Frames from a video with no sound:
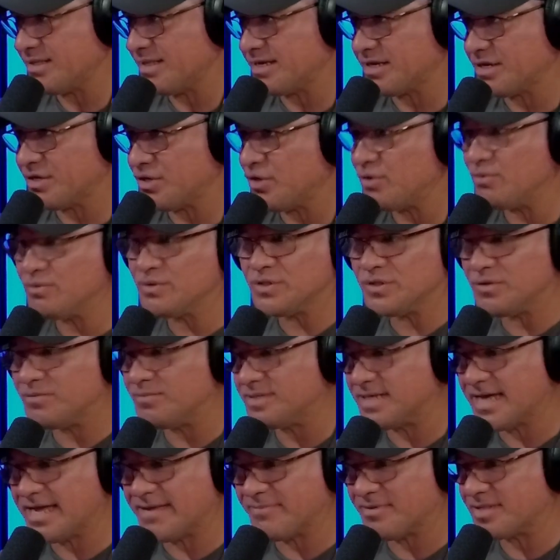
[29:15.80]
like a YouTube
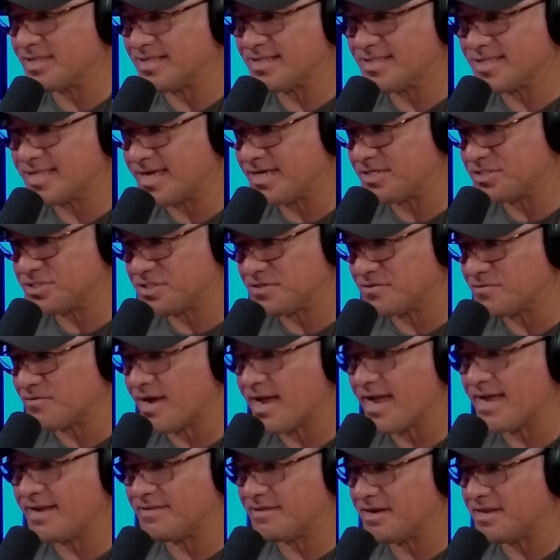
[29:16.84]
type of sensation,
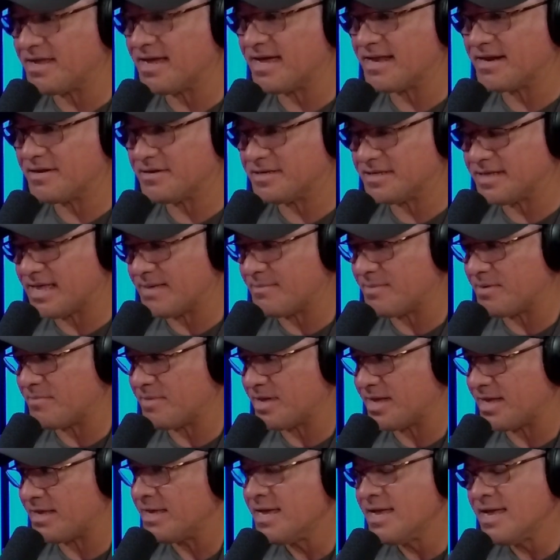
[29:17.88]
right? Then he got into
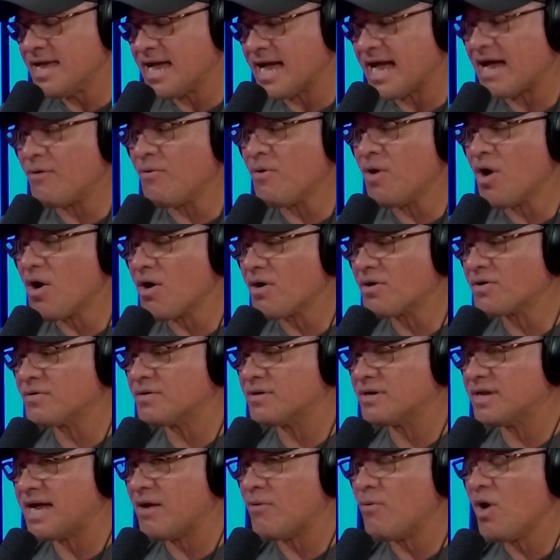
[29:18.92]
MMA. How hard
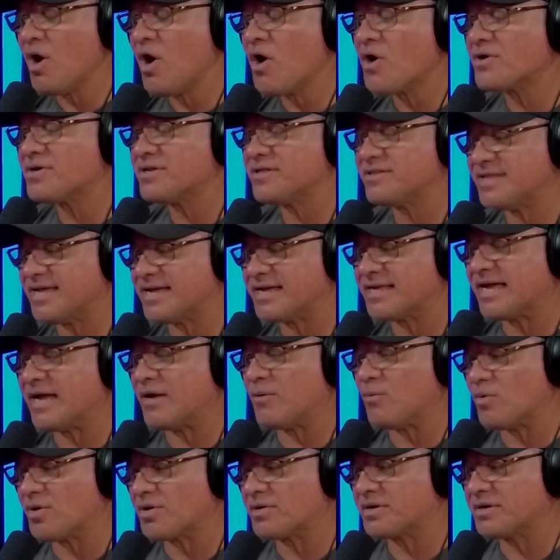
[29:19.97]
how hard did that guy
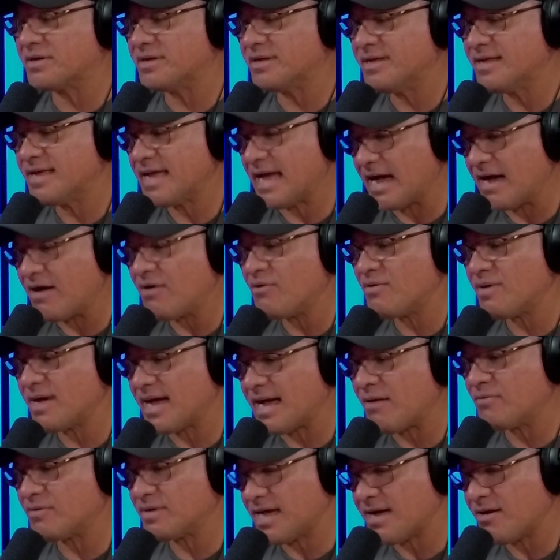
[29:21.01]
work? How
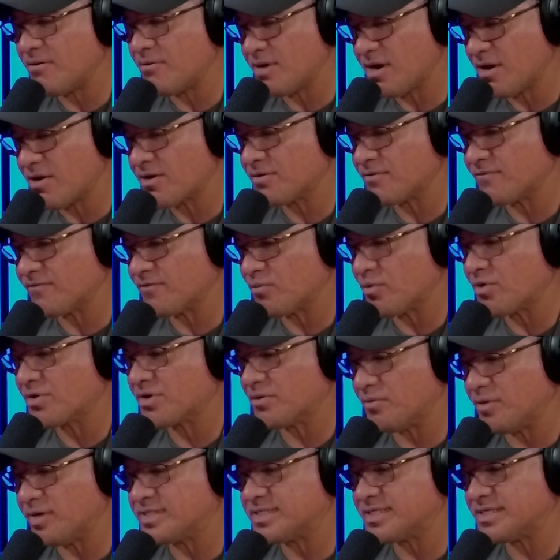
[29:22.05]
how how hard of a
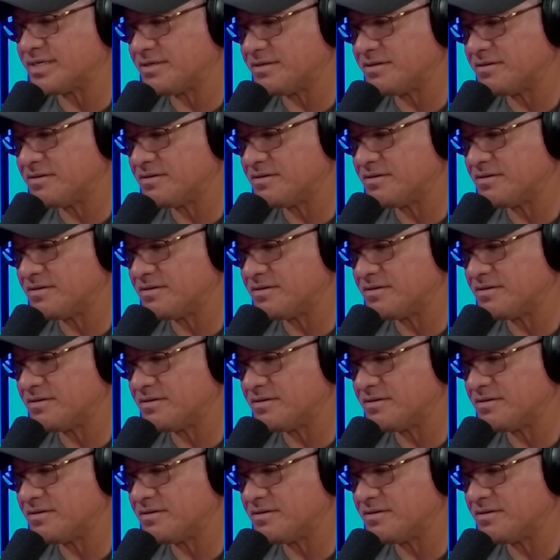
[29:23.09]
worker was he?